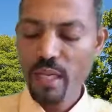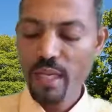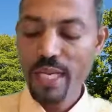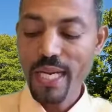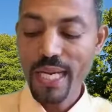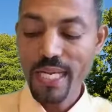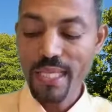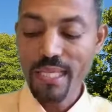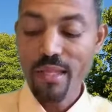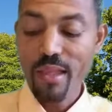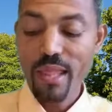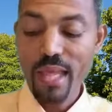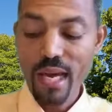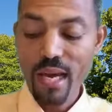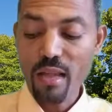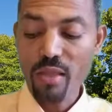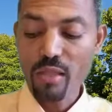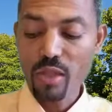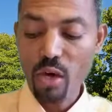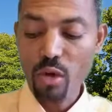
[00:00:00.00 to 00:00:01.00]
and
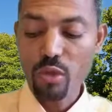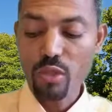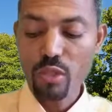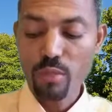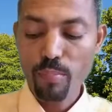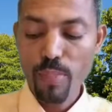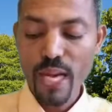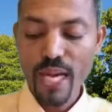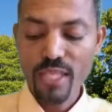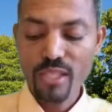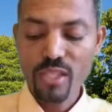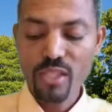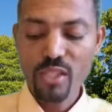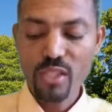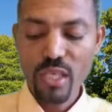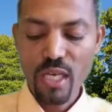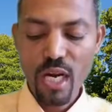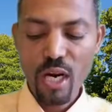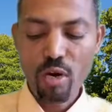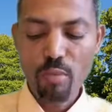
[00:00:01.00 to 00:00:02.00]
that thought passes
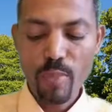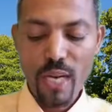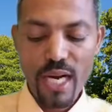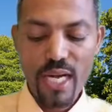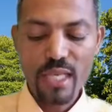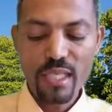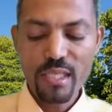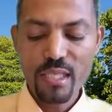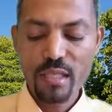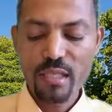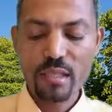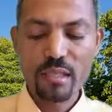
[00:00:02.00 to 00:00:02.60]
in our mind,